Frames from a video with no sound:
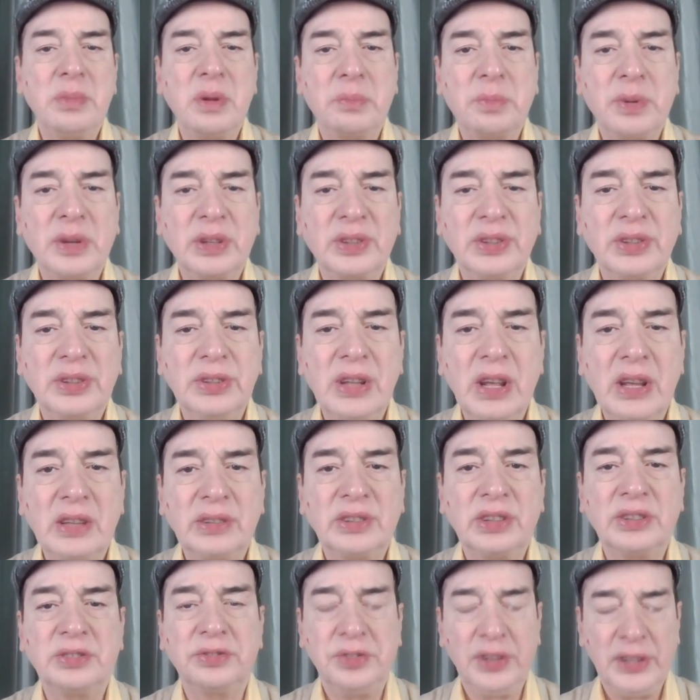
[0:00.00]
the person as
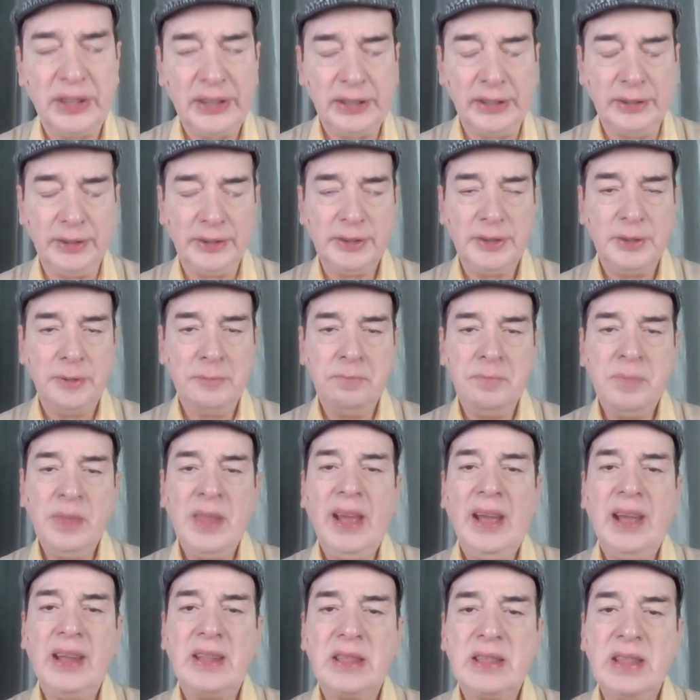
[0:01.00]
is where is.
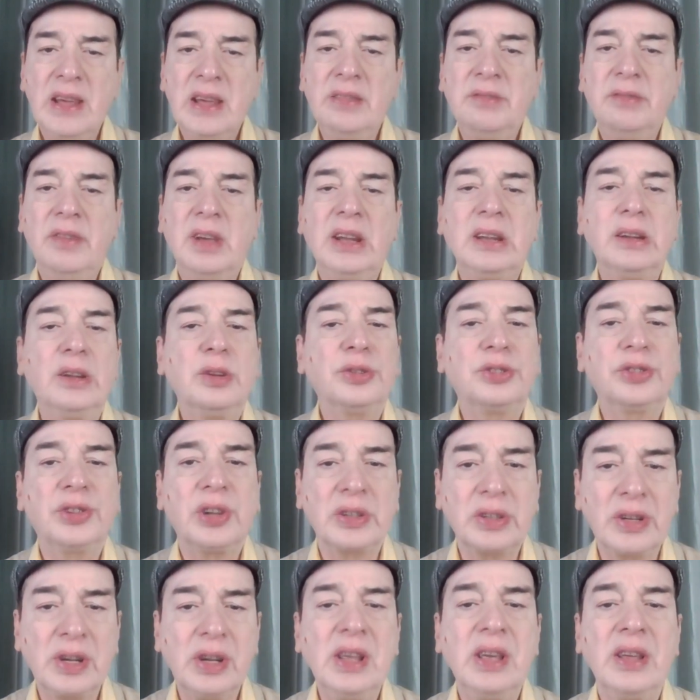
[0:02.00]
And then when you
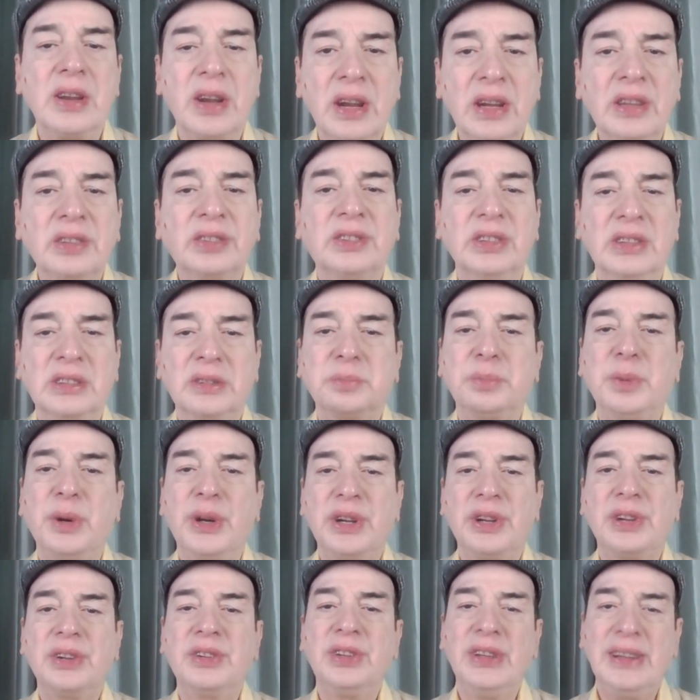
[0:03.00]
subtly raise this
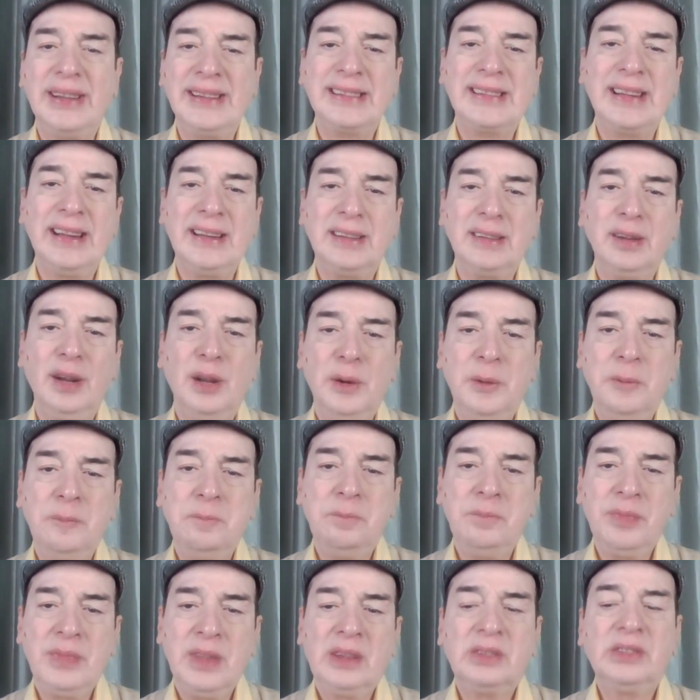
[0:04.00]
point saying that,
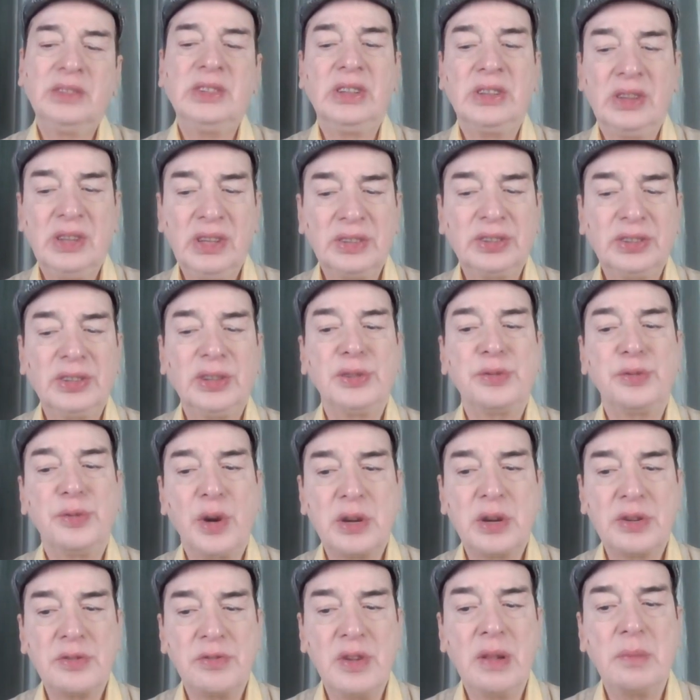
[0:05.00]
see, this is
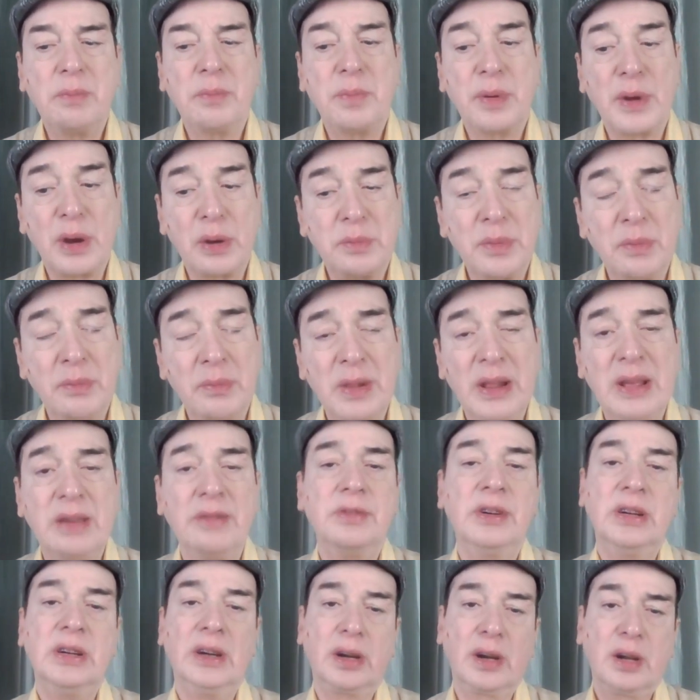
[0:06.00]
what will probably
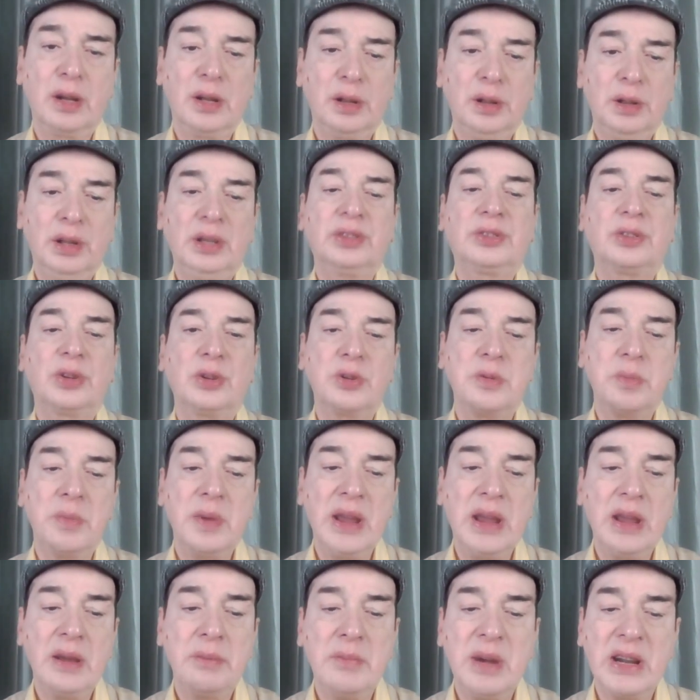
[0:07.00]
work. This could
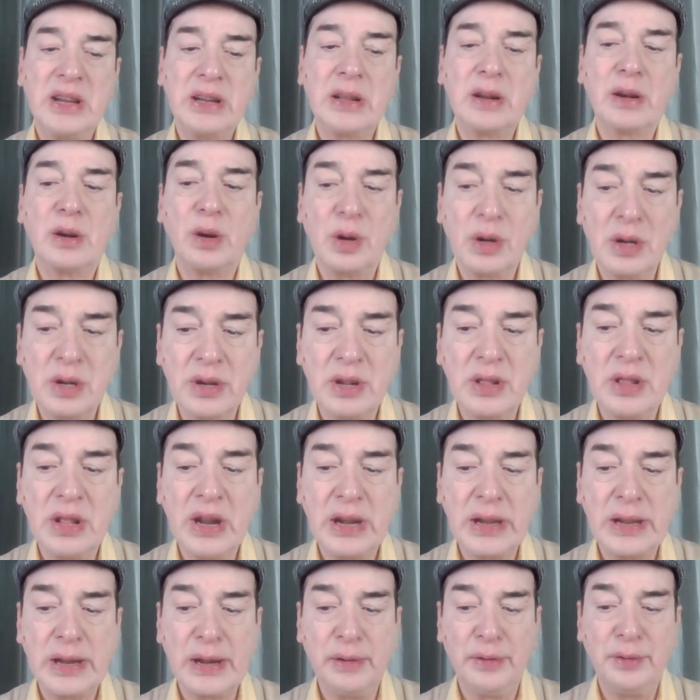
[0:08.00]
be a better
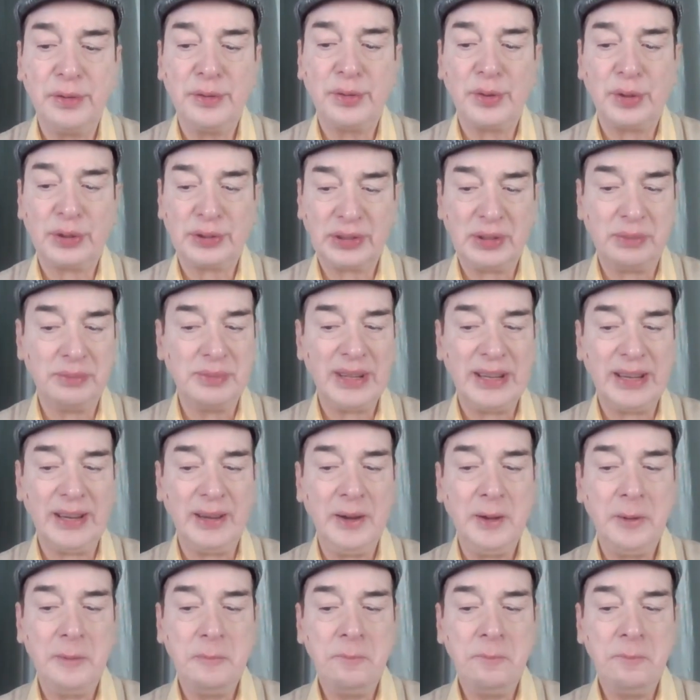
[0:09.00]
alternative or something.